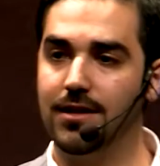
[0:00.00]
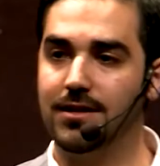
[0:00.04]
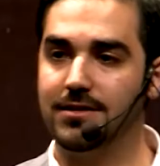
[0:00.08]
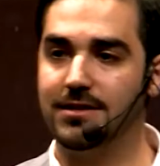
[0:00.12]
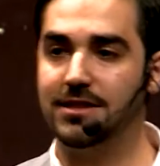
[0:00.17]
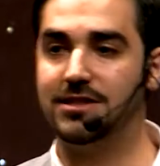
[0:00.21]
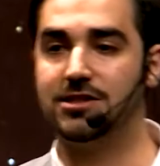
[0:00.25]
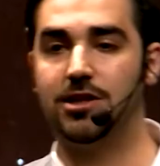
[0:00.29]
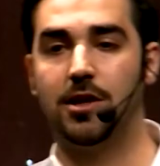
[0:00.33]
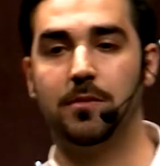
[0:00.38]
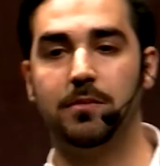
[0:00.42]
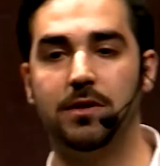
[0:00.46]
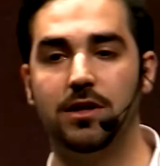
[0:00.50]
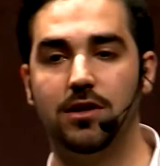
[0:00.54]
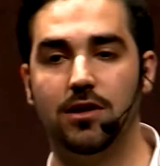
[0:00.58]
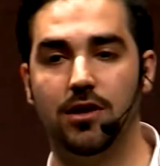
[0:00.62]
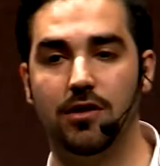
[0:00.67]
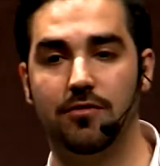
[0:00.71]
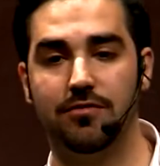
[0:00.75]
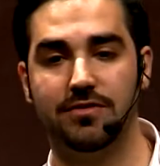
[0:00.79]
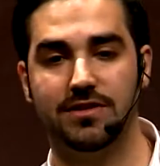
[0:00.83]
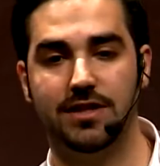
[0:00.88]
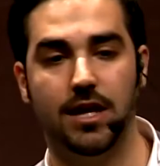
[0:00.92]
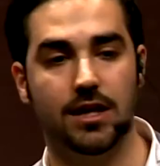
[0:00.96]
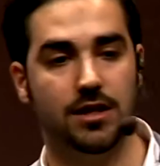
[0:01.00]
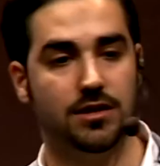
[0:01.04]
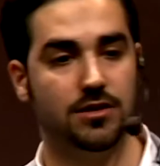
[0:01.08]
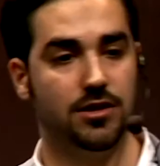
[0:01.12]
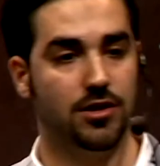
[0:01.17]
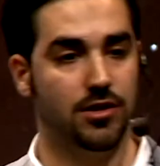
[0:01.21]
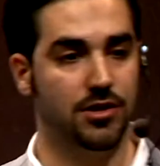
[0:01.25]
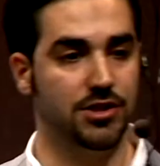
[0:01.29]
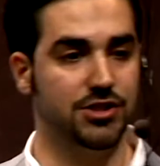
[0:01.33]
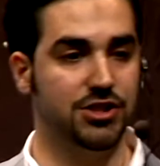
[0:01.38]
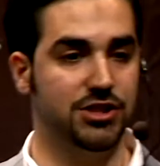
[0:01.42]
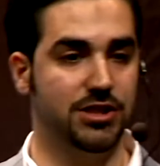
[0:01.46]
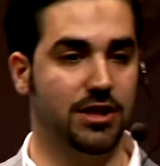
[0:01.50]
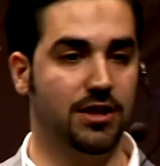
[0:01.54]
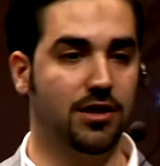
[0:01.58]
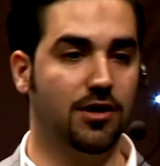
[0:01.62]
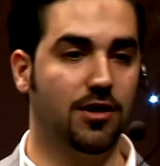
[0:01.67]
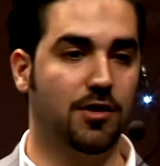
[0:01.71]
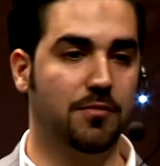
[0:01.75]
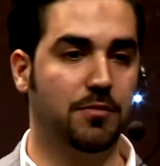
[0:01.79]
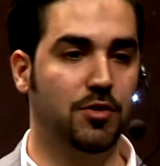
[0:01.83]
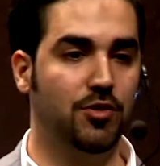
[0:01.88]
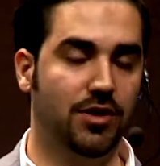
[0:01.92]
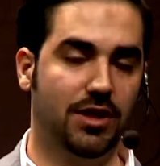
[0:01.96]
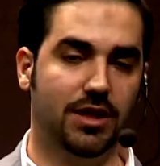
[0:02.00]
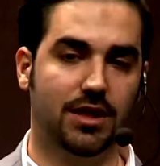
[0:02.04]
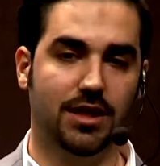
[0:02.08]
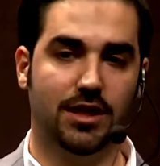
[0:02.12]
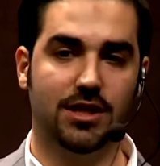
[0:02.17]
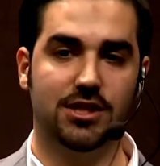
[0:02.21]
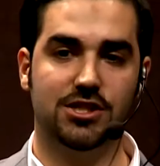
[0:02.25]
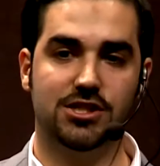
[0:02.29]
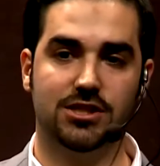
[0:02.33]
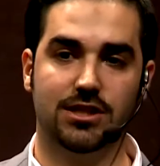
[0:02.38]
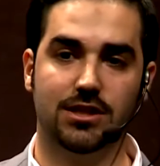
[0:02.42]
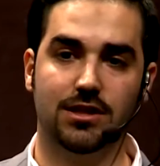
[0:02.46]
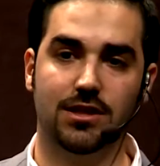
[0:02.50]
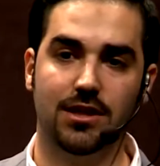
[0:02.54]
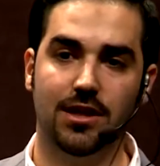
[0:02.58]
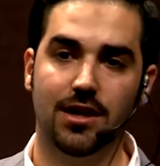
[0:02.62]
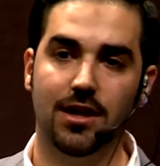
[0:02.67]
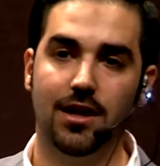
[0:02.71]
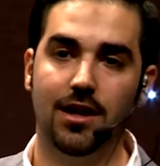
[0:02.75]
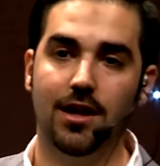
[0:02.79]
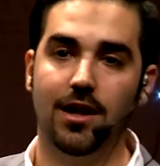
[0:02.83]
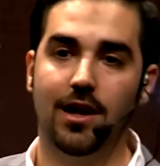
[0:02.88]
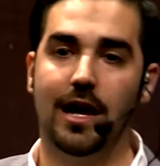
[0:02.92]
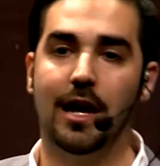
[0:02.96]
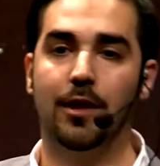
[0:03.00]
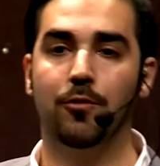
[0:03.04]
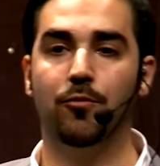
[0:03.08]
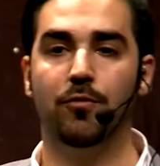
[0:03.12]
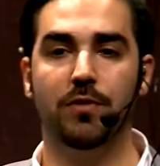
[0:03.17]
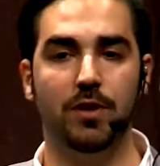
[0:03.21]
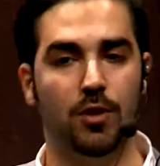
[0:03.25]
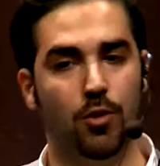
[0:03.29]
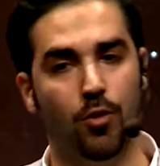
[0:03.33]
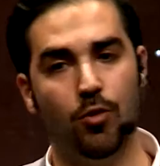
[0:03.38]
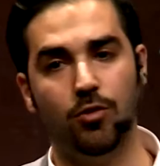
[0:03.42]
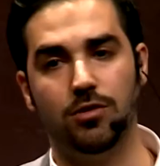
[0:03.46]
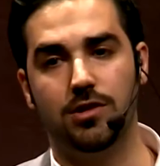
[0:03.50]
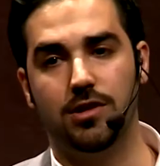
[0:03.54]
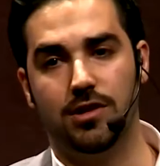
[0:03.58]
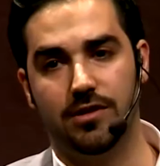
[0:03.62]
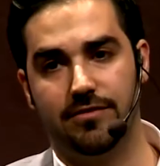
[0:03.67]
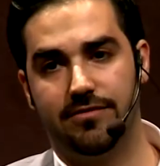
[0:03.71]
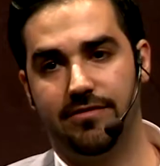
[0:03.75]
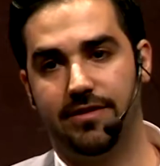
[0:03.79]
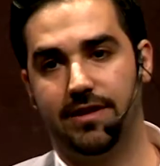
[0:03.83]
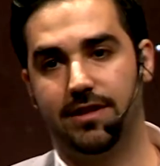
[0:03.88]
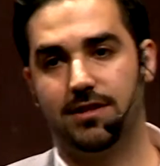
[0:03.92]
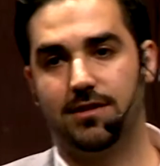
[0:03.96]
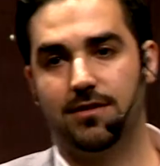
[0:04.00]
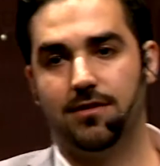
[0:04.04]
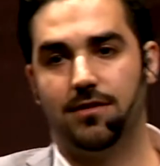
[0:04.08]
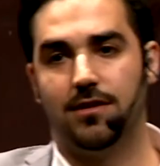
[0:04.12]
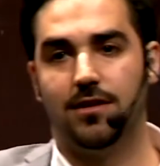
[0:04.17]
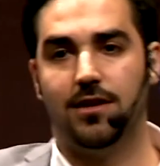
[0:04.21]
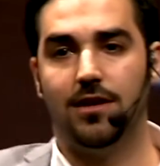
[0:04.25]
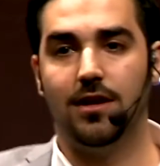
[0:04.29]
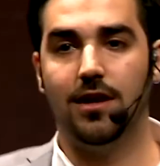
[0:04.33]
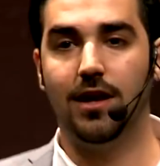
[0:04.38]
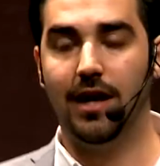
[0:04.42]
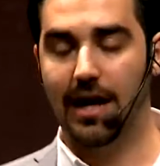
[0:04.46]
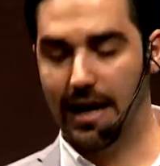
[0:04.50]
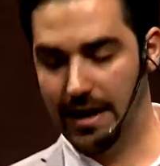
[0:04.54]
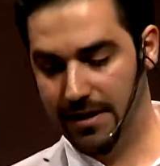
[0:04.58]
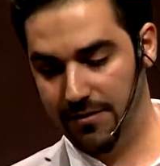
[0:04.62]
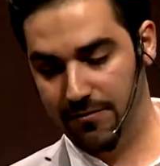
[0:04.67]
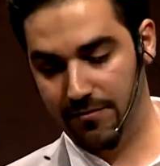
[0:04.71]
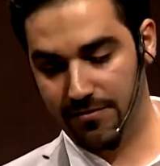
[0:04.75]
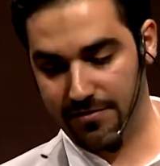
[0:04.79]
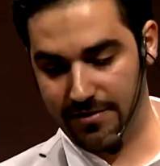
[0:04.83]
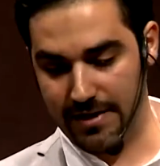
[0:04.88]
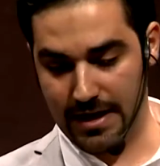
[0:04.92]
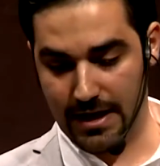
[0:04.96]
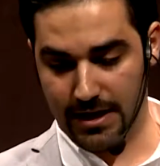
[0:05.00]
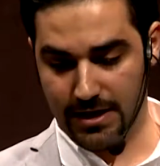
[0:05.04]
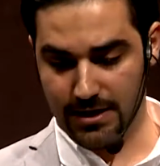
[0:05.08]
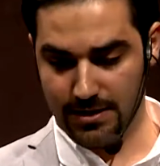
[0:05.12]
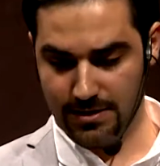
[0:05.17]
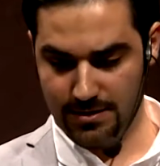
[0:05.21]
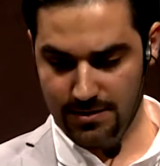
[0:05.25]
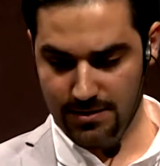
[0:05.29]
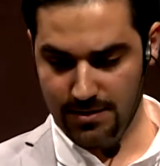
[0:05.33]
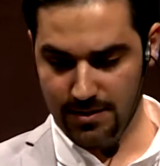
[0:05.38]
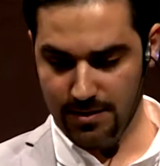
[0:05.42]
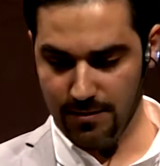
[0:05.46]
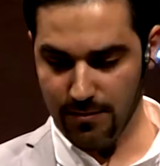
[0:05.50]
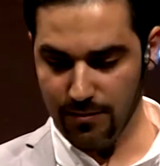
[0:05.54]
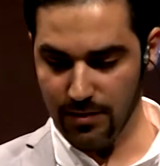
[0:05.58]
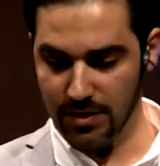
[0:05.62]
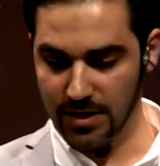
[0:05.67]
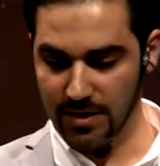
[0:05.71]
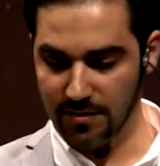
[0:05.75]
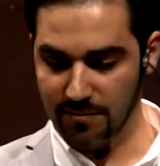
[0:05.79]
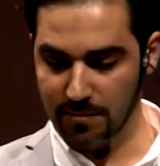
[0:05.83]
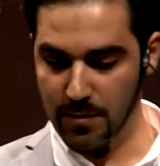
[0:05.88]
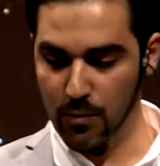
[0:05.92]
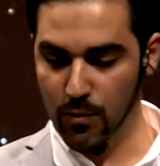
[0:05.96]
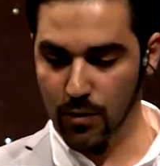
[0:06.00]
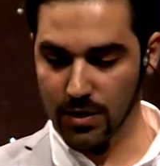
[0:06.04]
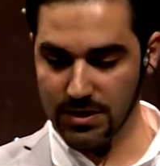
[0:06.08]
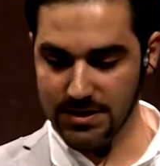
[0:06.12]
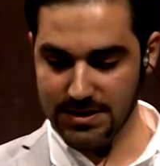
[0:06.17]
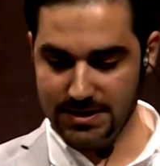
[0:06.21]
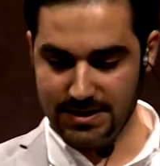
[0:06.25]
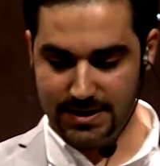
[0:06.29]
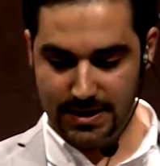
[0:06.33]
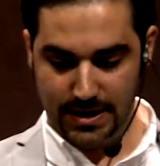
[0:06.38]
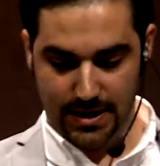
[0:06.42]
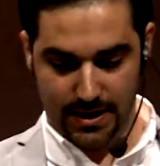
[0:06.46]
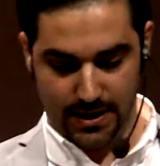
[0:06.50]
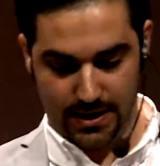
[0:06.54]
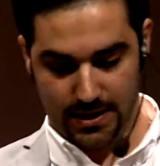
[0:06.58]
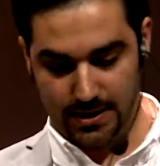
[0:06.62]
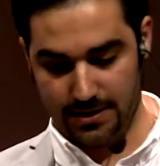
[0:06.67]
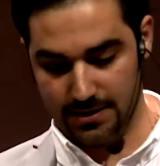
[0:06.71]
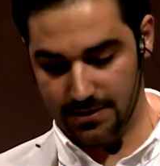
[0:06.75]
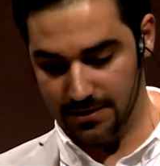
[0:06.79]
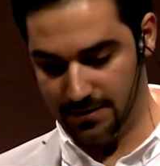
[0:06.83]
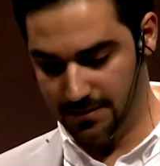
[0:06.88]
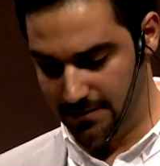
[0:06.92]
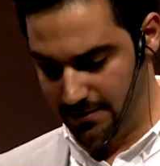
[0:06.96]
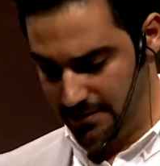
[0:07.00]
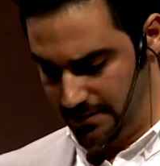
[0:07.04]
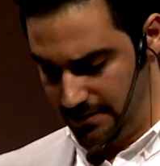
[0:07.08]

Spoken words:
the topic of technology and communication. And we all love it. And in fact, if you give me 1 second,